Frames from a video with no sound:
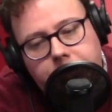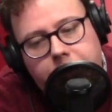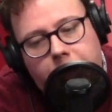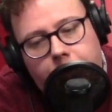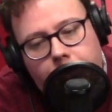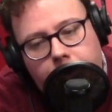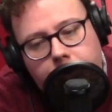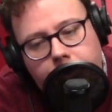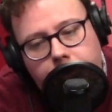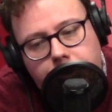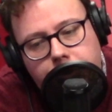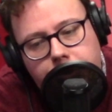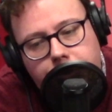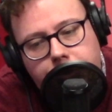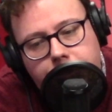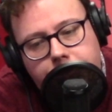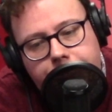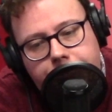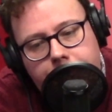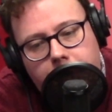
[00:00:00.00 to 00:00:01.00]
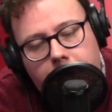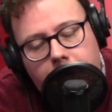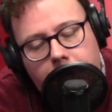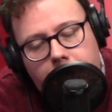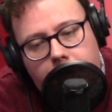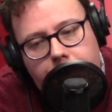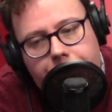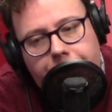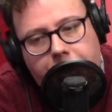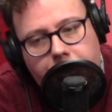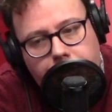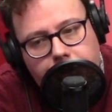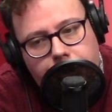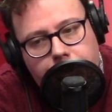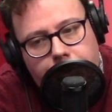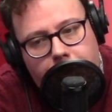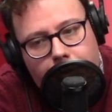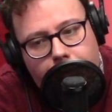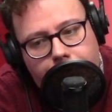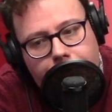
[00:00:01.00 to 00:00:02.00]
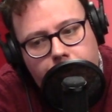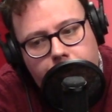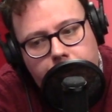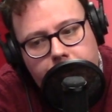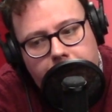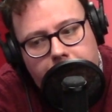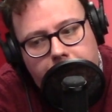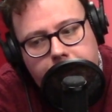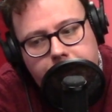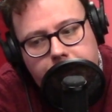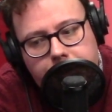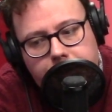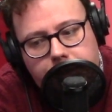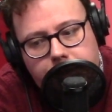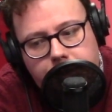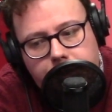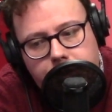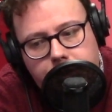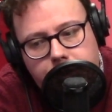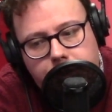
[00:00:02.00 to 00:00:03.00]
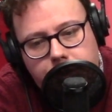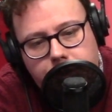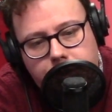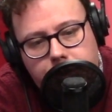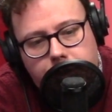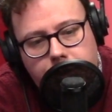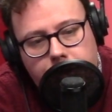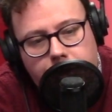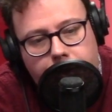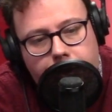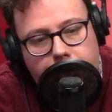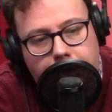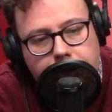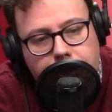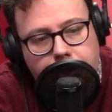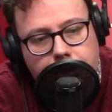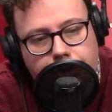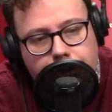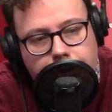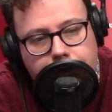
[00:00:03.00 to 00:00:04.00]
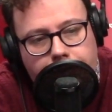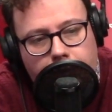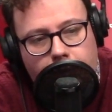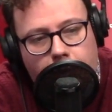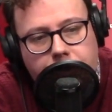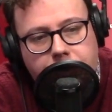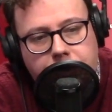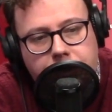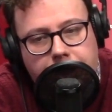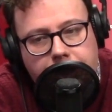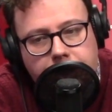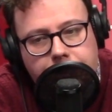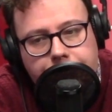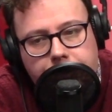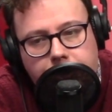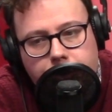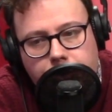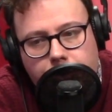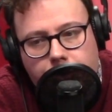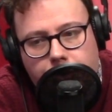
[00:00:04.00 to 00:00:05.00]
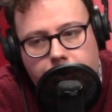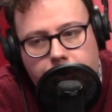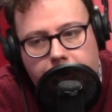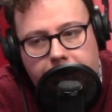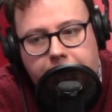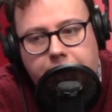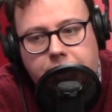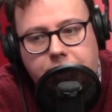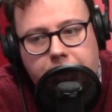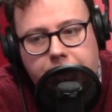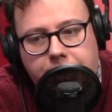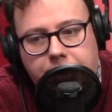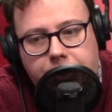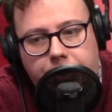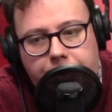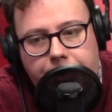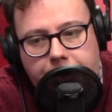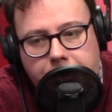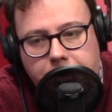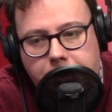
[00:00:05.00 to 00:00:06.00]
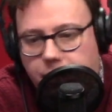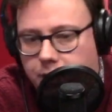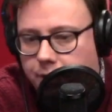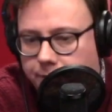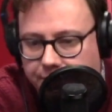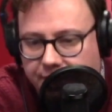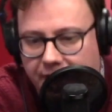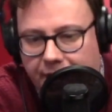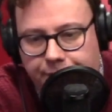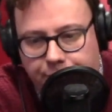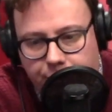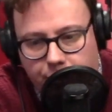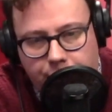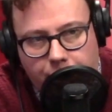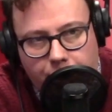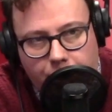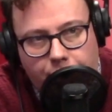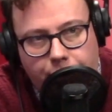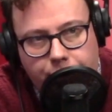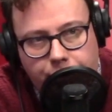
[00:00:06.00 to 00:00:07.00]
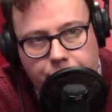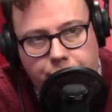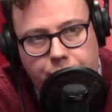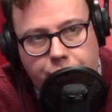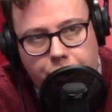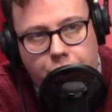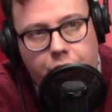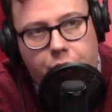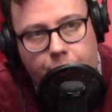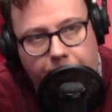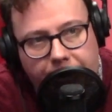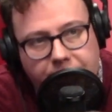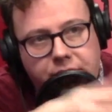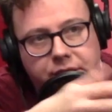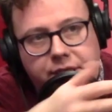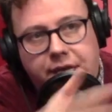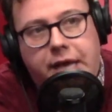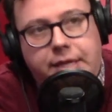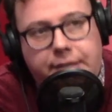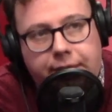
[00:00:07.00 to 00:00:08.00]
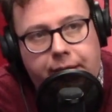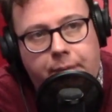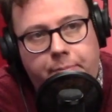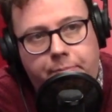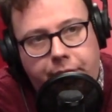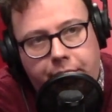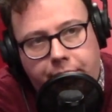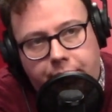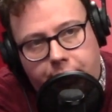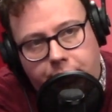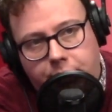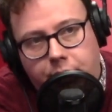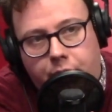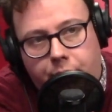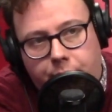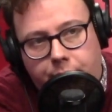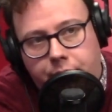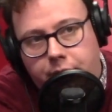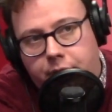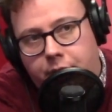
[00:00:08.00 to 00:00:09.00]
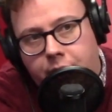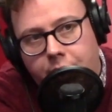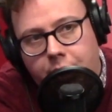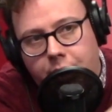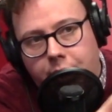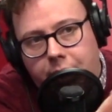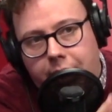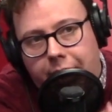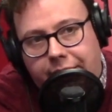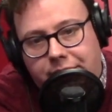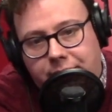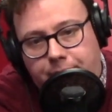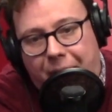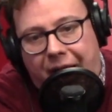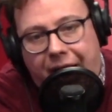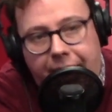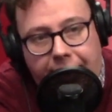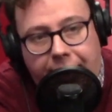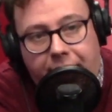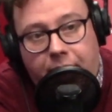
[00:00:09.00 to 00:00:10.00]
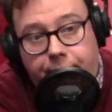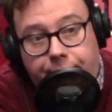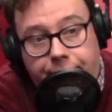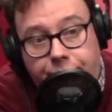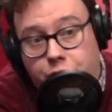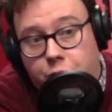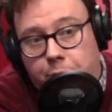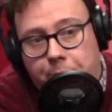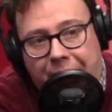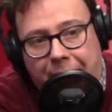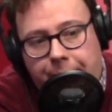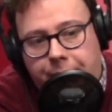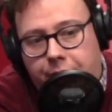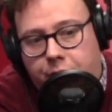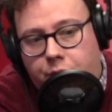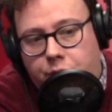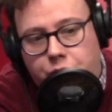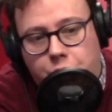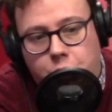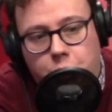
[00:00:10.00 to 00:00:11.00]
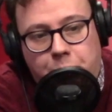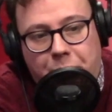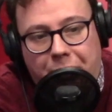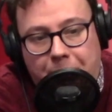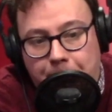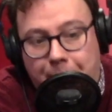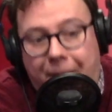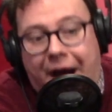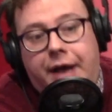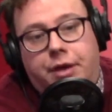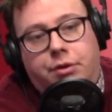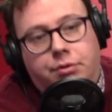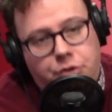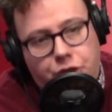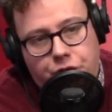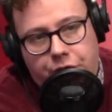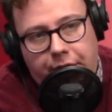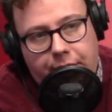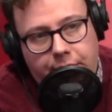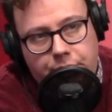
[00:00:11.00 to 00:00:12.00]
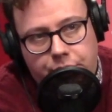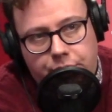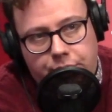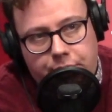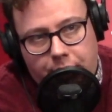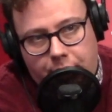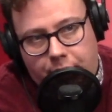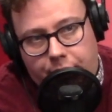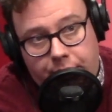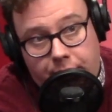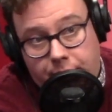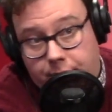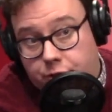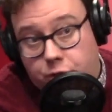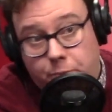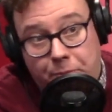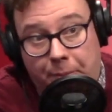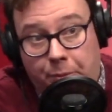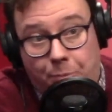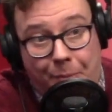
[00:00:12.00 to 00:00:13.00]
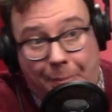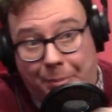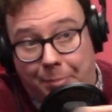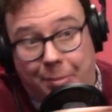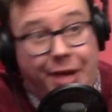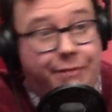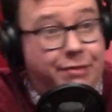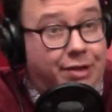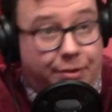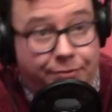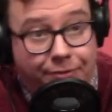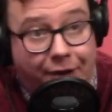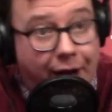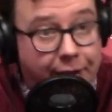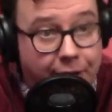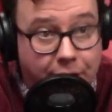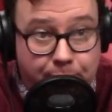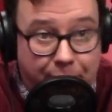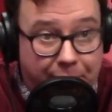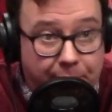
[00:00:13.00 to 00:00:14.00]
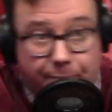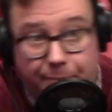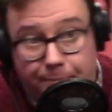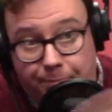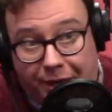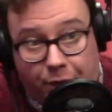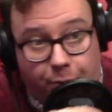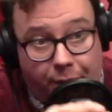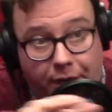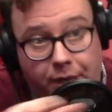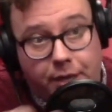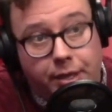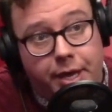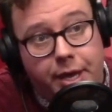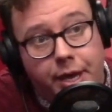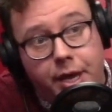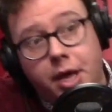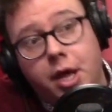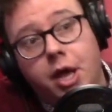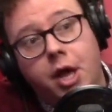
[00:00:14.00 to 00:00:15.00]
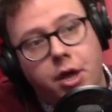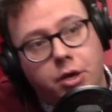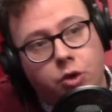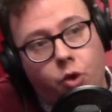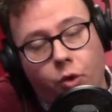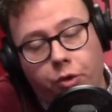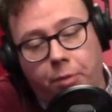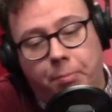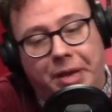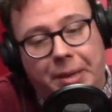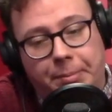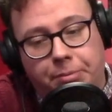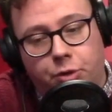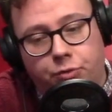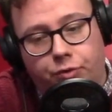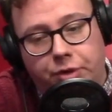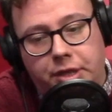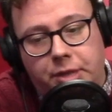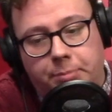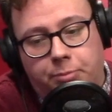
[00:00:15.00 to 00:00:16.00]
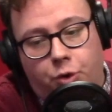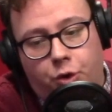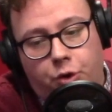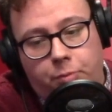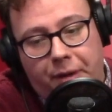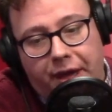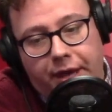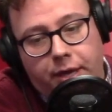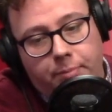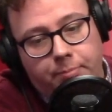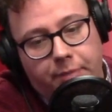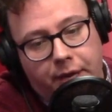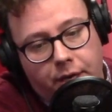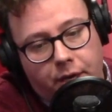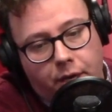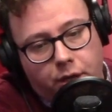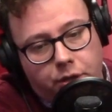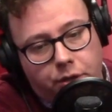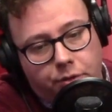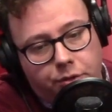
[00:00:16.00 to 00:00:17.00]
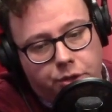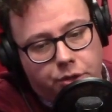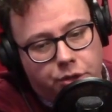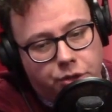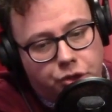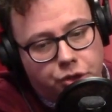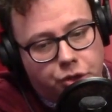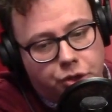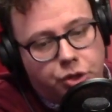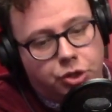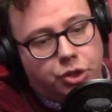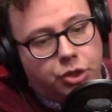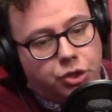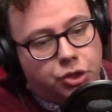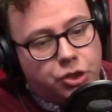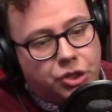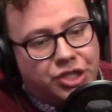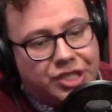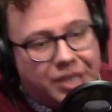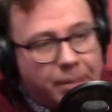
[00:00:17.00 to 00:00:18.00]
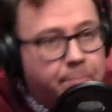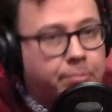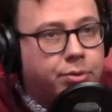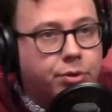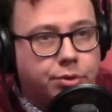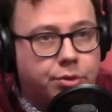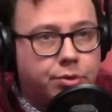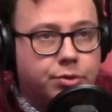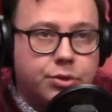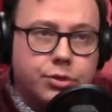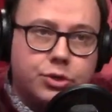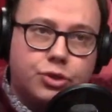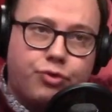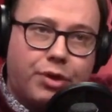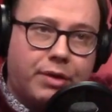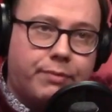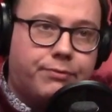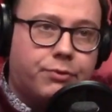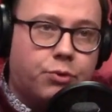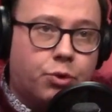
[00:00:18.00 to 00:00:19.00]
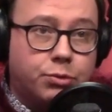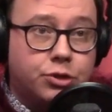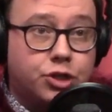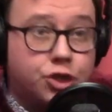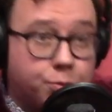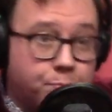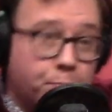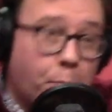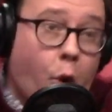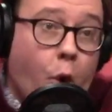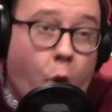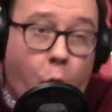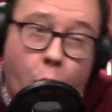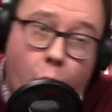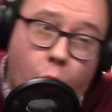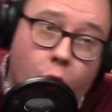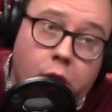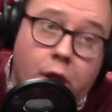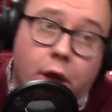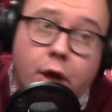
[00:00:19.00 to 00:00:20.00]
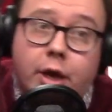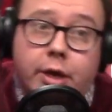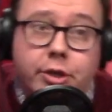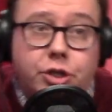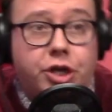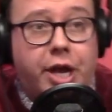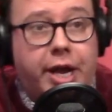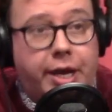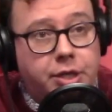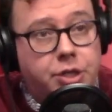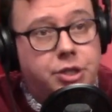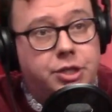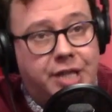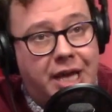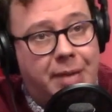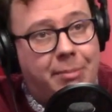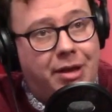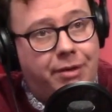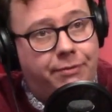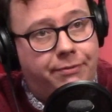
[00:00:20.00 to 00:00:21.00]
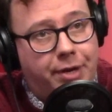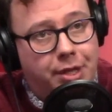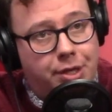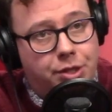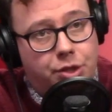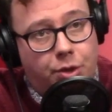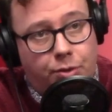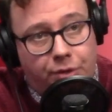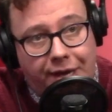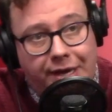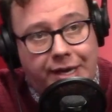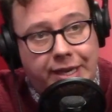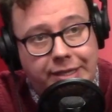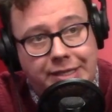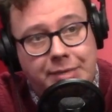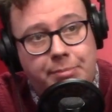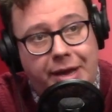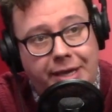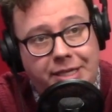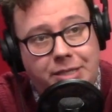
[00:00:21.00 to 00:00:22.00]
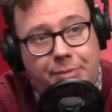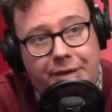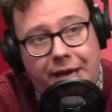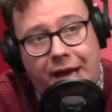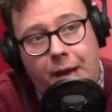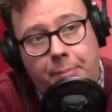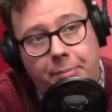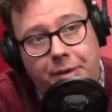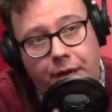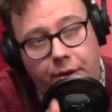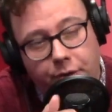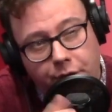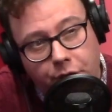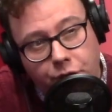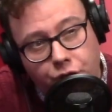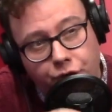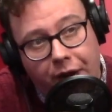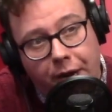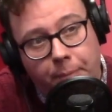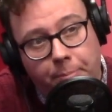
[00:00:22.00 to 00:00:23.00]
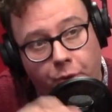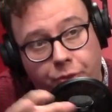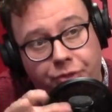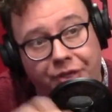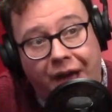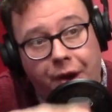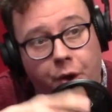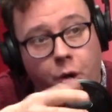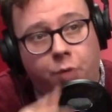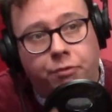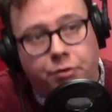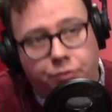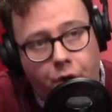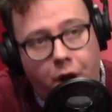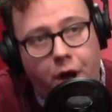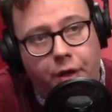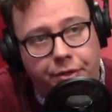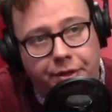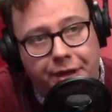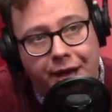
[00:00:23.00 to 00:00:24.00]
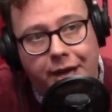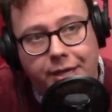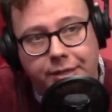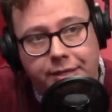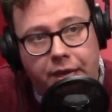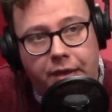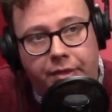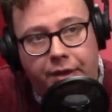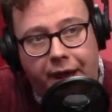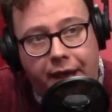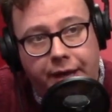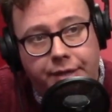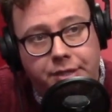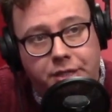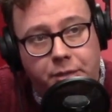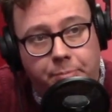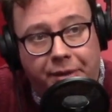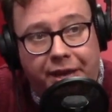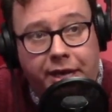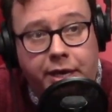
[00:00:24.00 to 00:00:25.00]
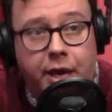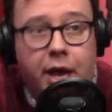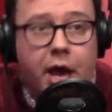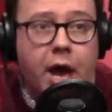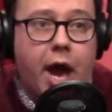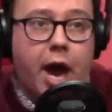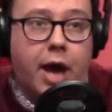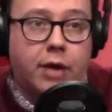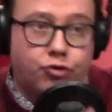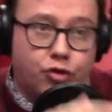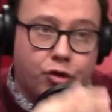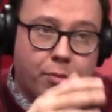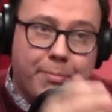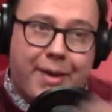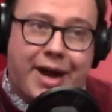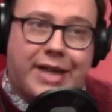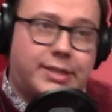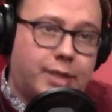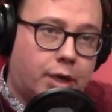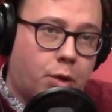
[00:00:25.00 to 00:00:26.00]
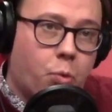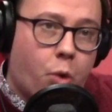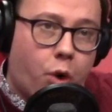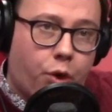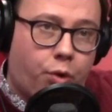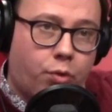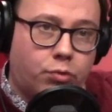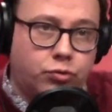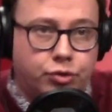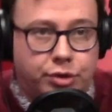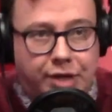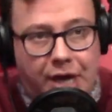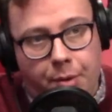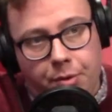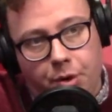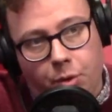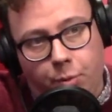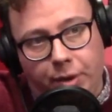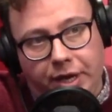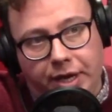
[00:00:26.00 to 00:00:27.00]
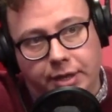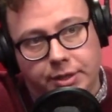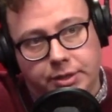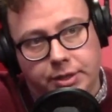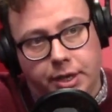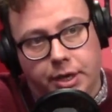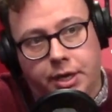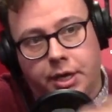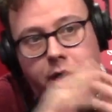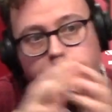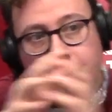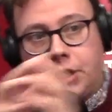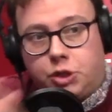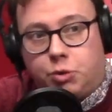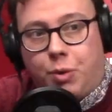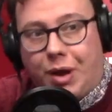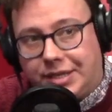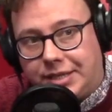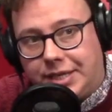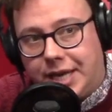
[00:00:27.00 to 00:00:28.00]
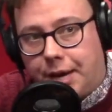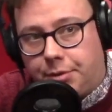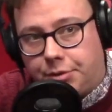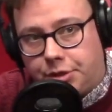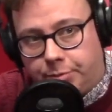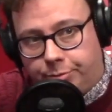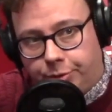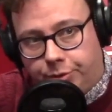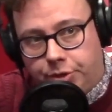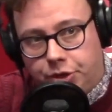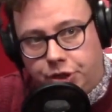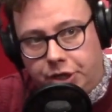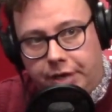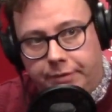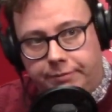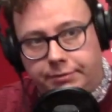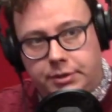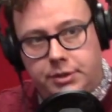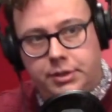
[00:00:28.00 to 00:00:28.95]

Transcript: is that one of your sort of things you're trying to avoid the idea that there's, there's there is a sort of a one size fits all here's a list of things that you've definitely got to do instead Instead, it can be that you know the it's my it could, for some people it could just be mild changes that you think some people might be perfectly fine. Let's be, be quite clear. Yeah. Other people who read the book may may conclude that there's just there's just simple, straightforward, small changes they may feel as though they need to make to be happier. Are you trying to put that over rather than the idea that it has to be a dramatic 100 hour a week to 20 hours a month shift?